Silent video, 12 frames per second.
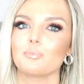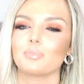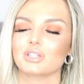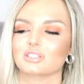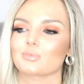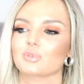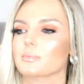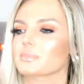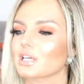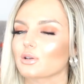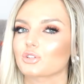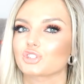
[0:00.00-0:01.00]
but
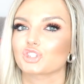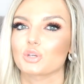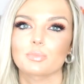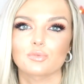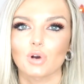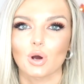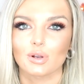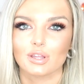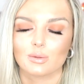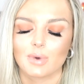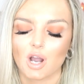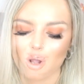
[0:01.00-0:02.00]
sometimes they look stupid
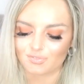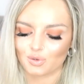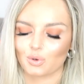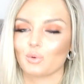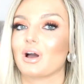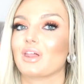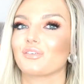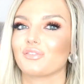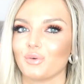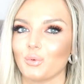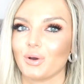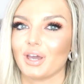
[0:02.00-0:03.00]
rolling them up but if you want to wear the
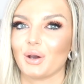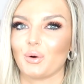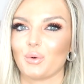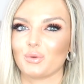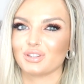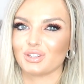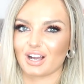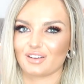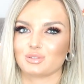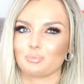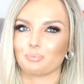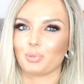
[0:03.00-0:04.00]
full heel you
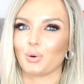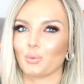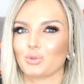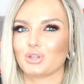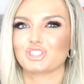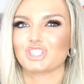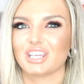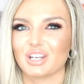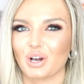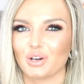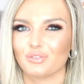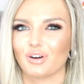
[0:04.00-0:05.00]
have to pull the
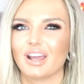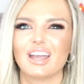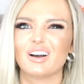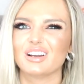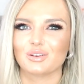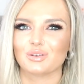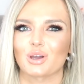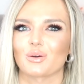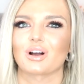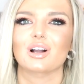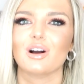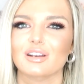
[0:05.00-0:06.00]
jean over it i don't
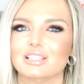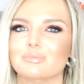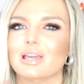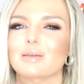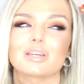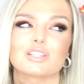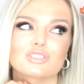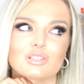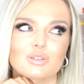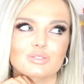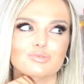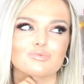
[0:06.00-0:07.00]
know i can't explain but it
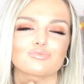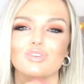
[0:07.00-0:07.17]
just looks